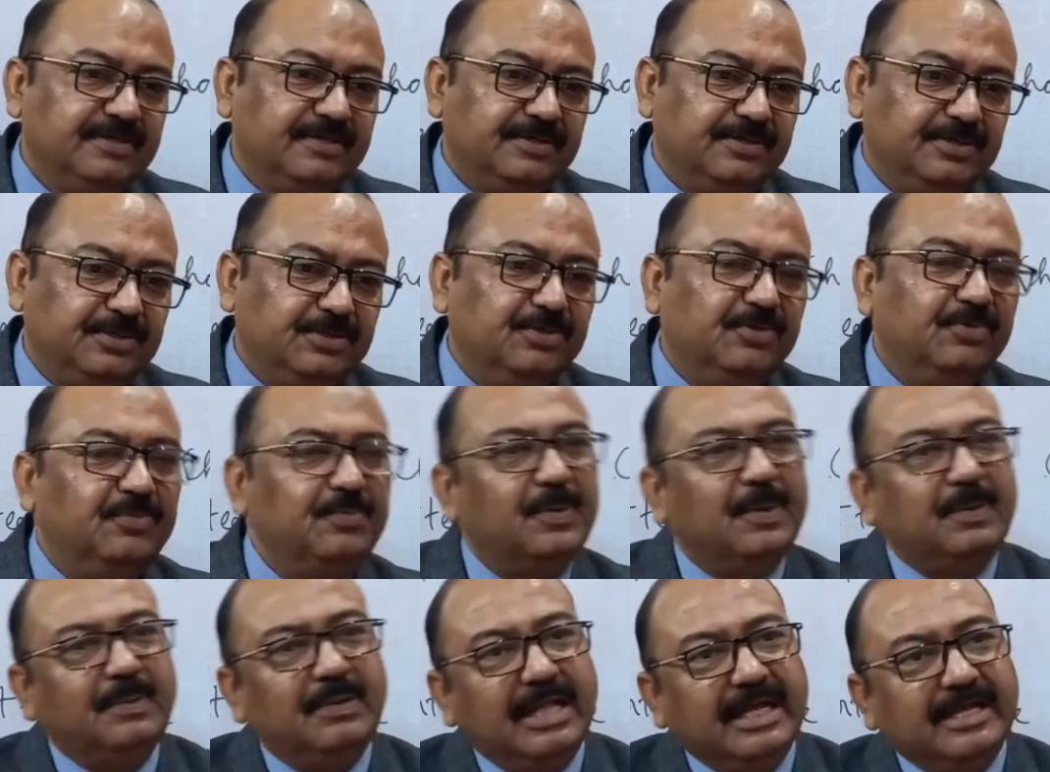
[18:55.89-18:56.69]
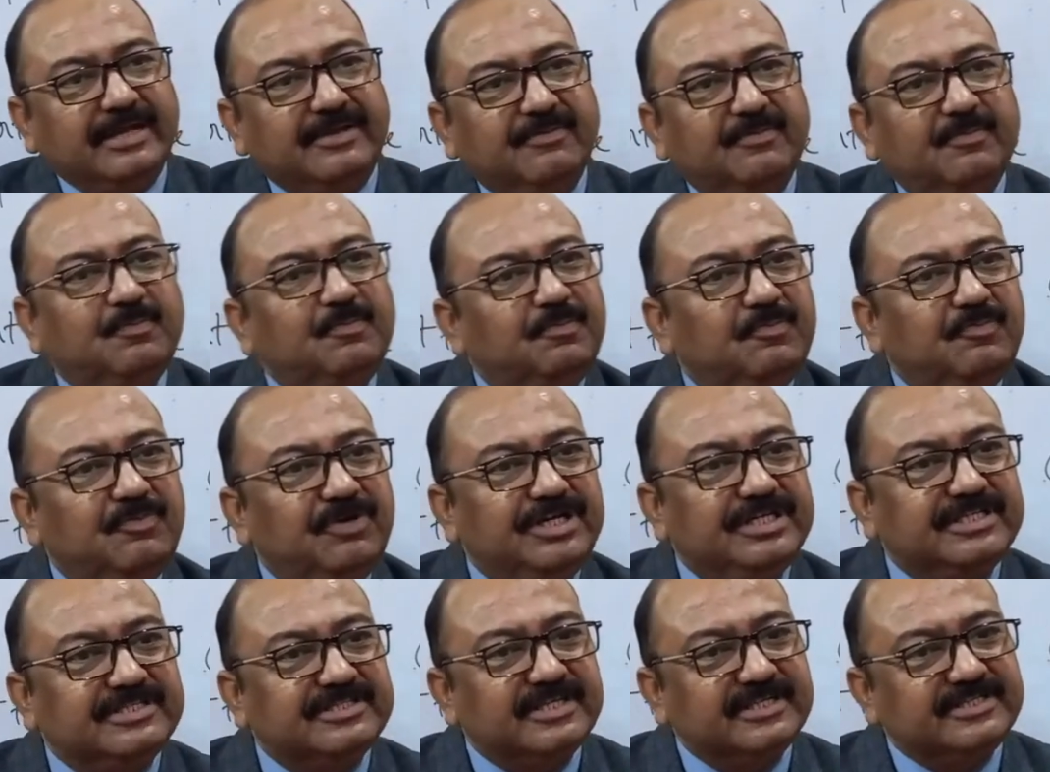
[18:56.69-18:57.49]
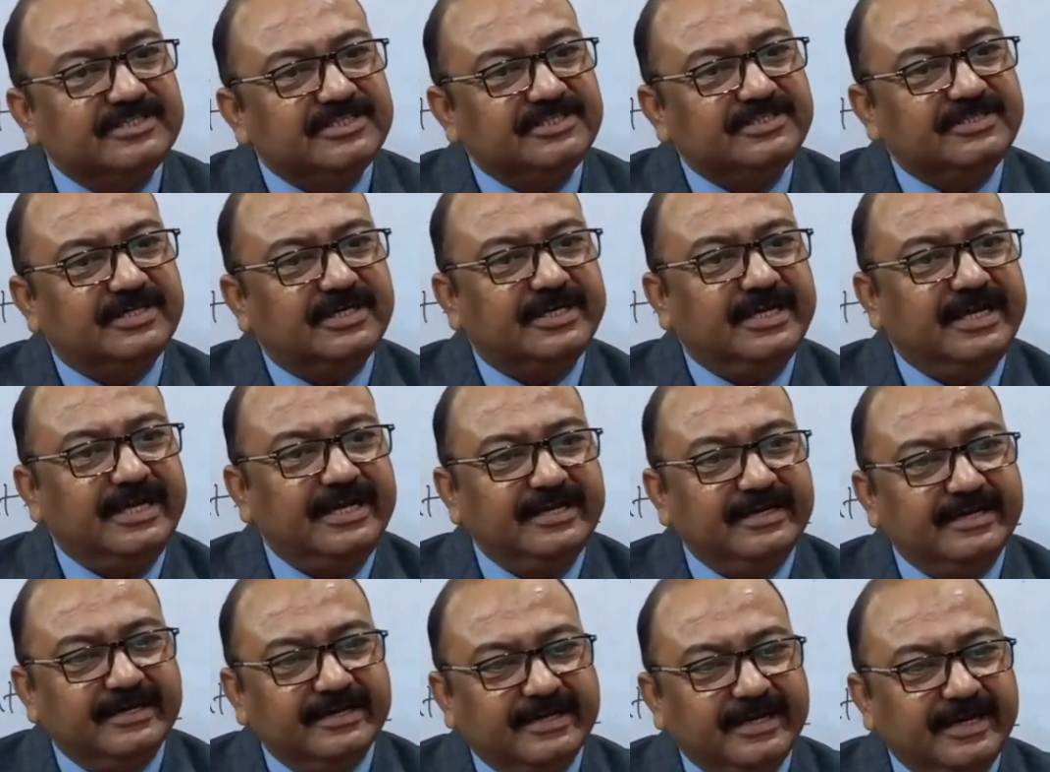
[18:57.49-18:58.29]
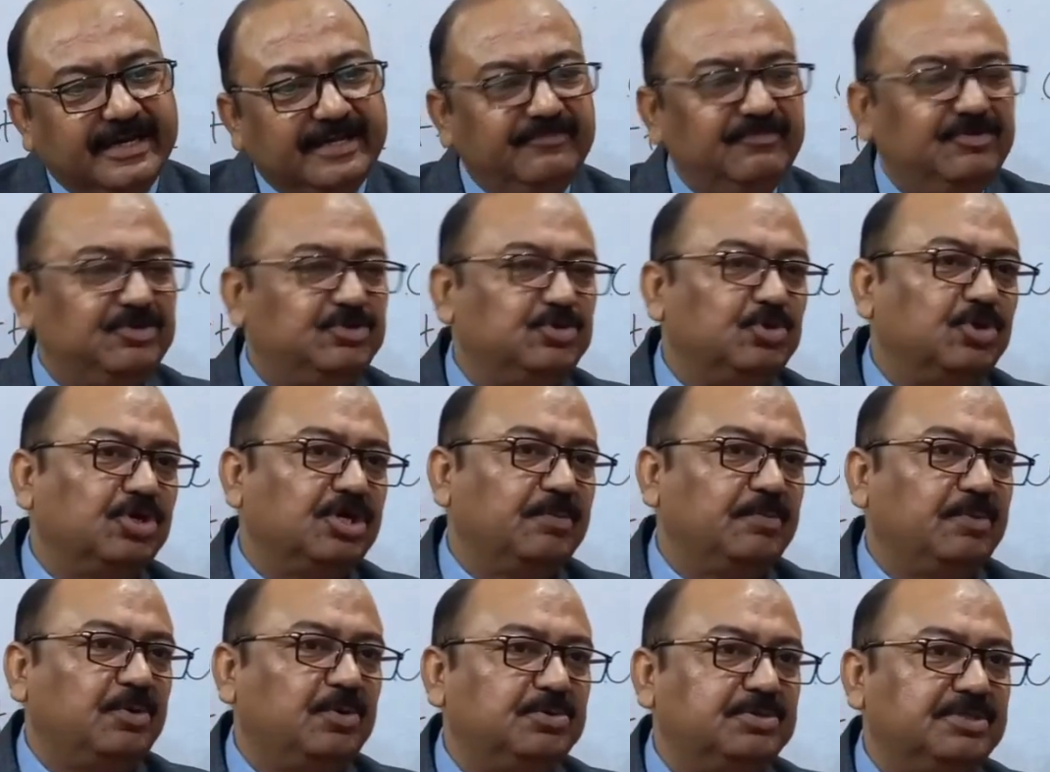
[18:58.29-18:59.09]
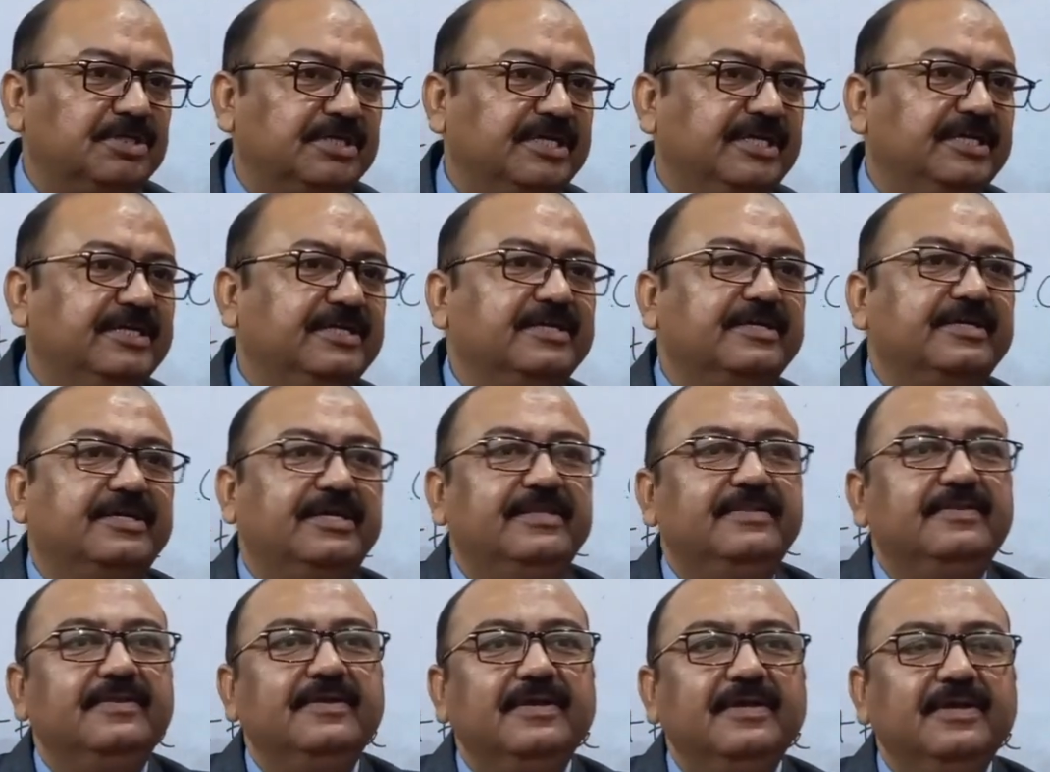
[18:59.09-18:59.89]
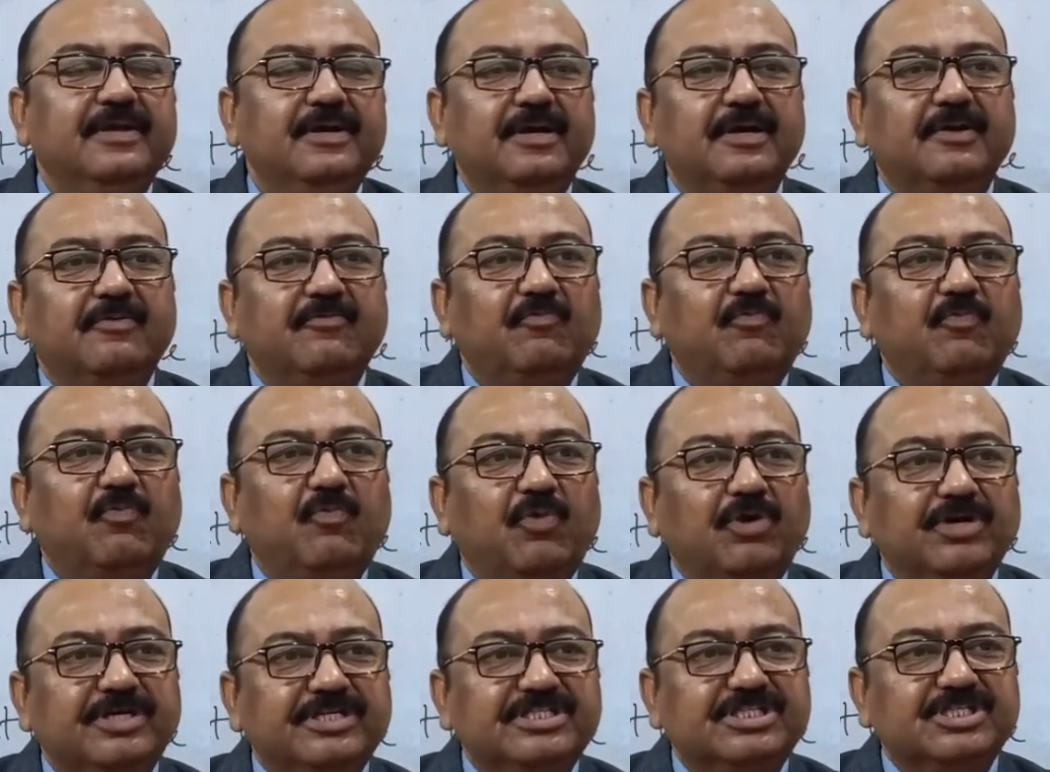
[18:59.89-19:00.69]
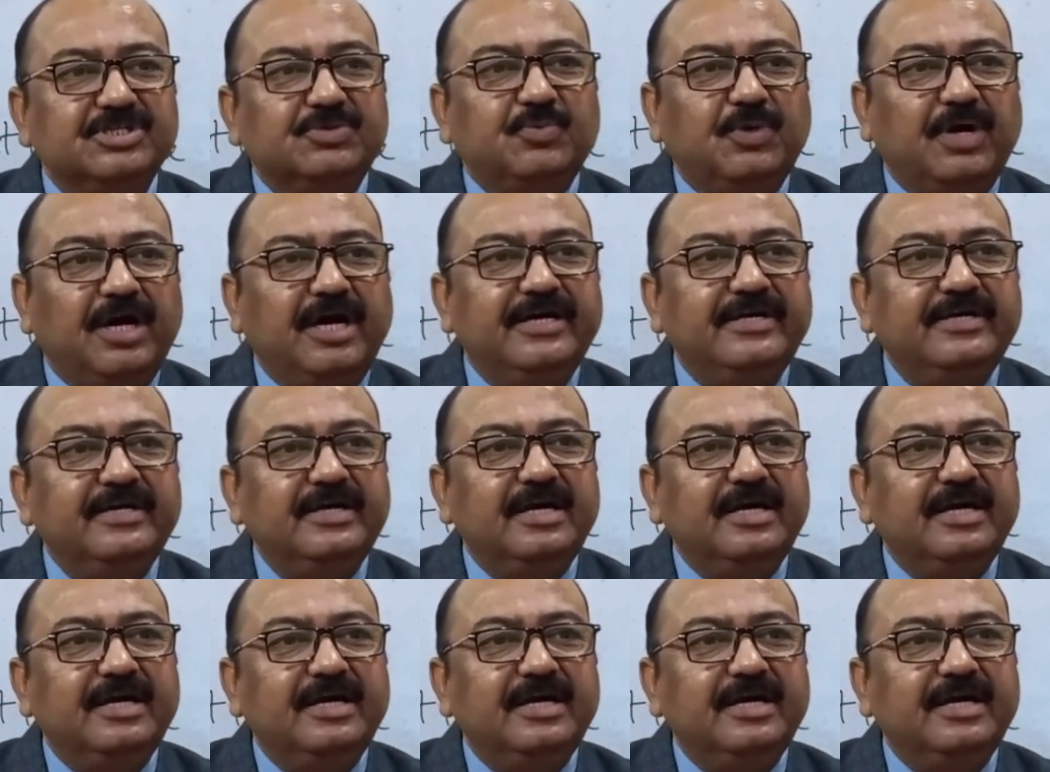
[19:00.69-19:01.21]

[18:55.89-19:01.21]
Like we discuss it again and again, we talk about again and again. What is required?